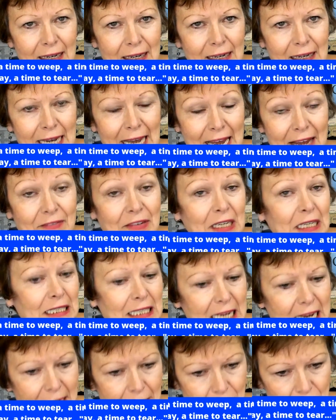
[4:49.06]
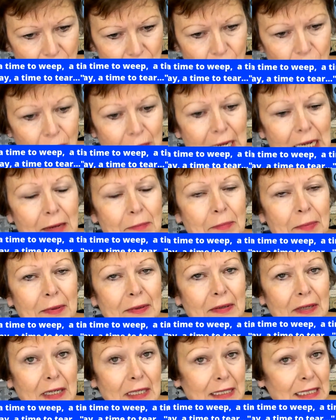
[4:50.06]
having a time to weep,
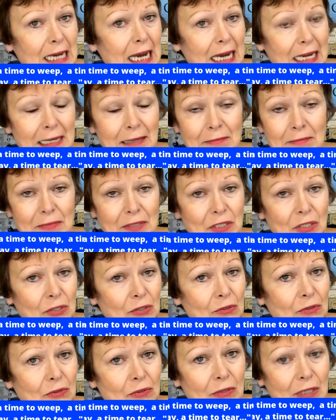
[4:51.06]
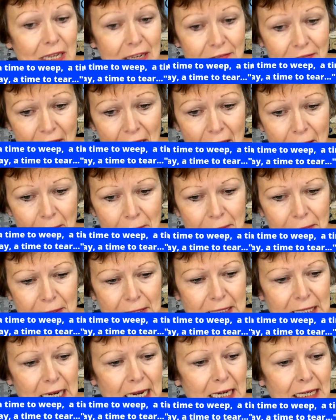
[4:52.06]
a time to give up, a
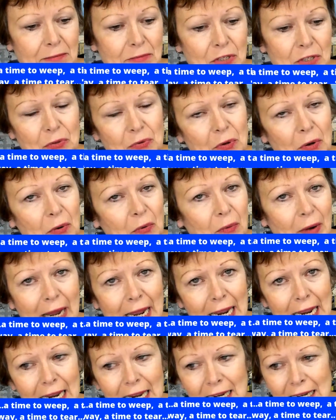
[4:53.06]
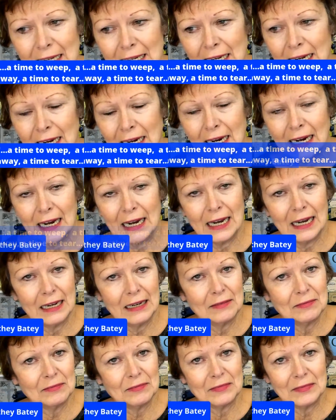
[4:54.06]
time to throw away,
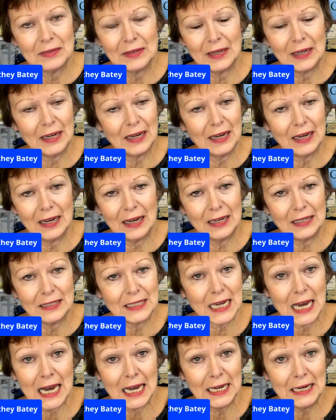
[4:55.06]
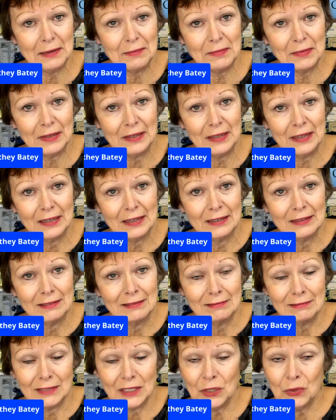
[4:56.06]
um, a time
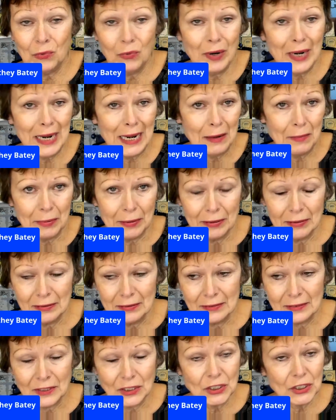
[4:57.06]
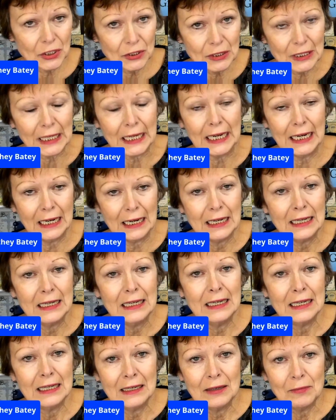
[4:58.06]
to weep, certainly,
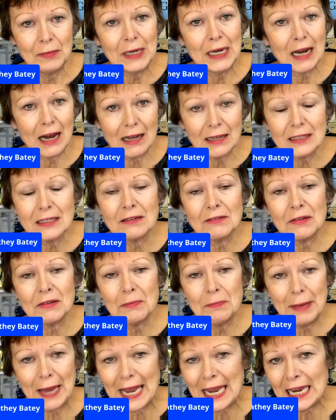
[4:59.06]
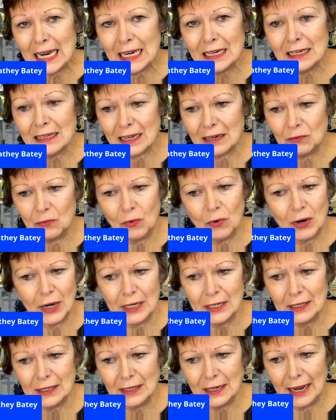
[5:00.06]
because of the pain that
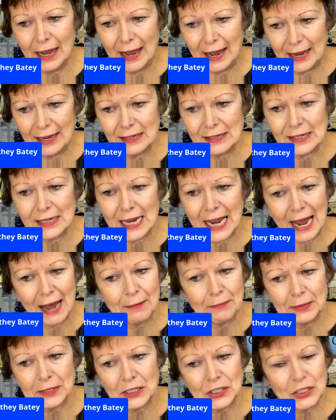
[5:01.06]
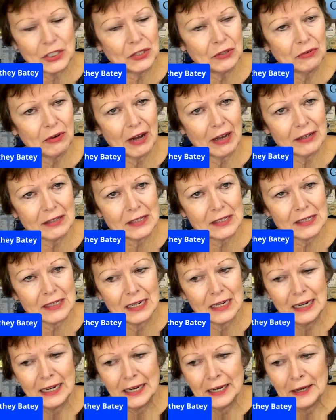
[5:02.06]
what has happened to us.
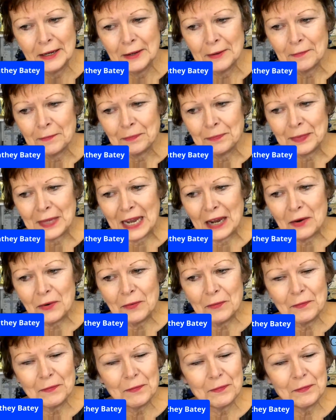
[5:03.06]
Now,